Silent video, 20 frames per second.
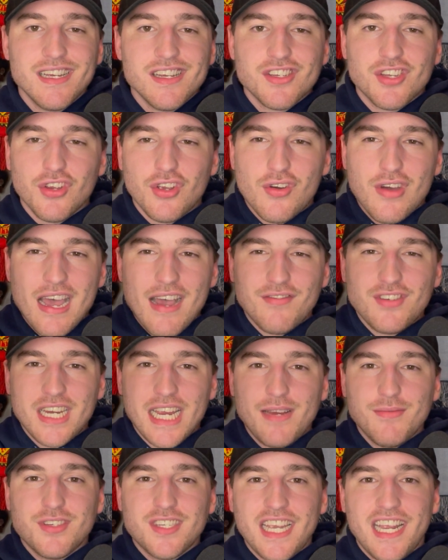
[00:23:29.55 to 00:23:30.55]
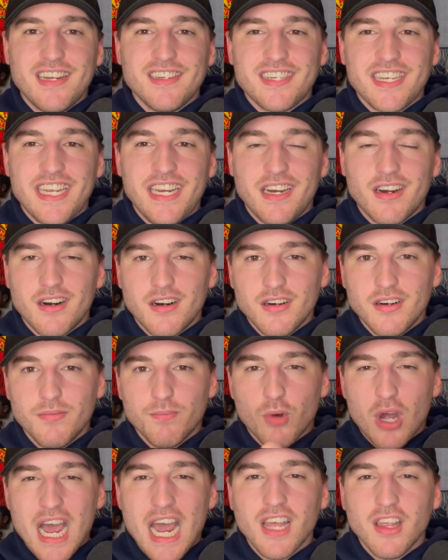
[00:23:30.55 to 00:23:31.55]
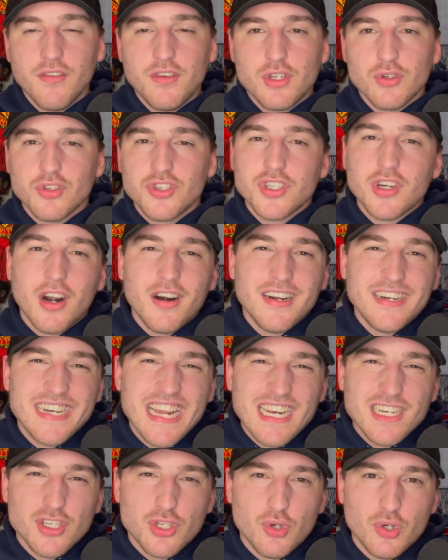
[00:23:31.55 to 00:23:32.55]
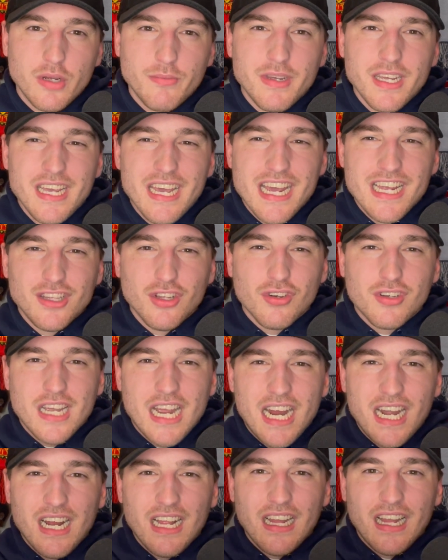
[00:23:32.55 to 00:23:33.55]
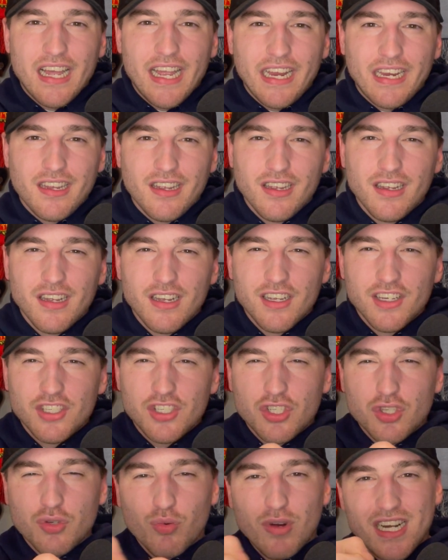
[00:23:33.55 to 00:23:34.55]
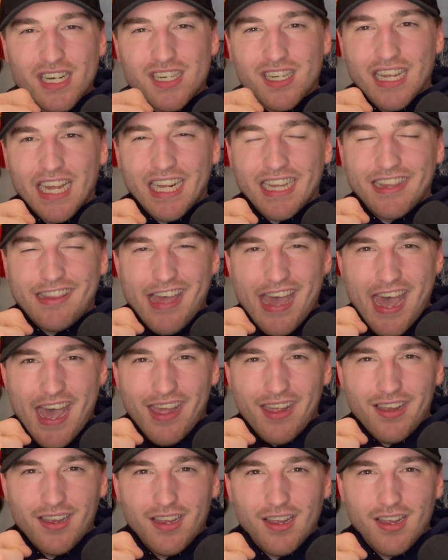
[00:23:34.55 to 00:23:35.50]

So you'll have James Sands here, Mihailovic will start next to him, and they'll kind of like switch like that.